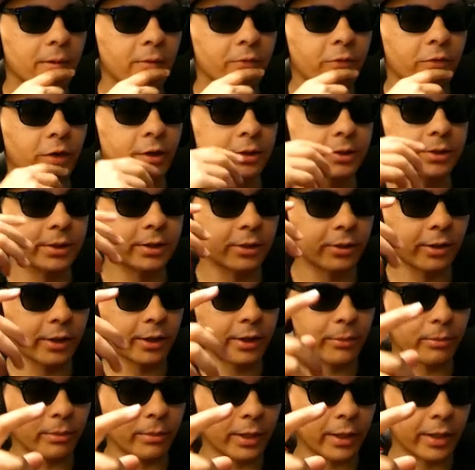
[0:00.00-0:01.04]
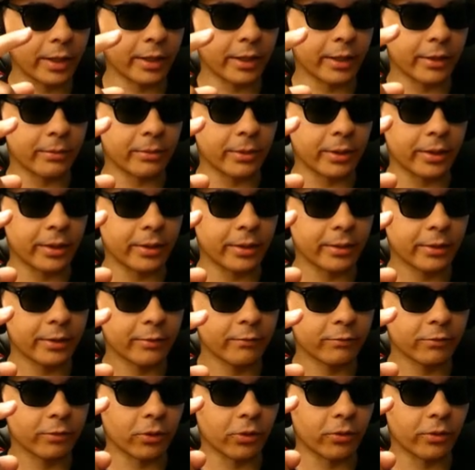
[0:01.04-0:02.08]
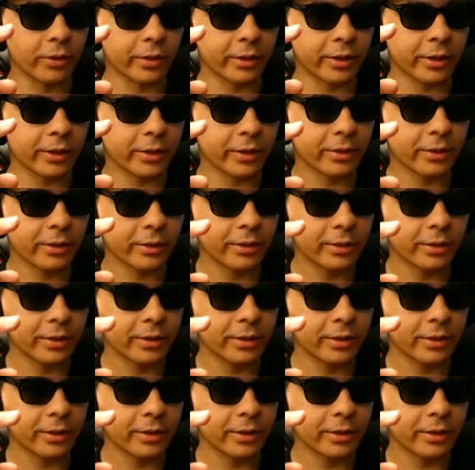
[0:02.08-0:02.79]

First they're in Miami, Florida.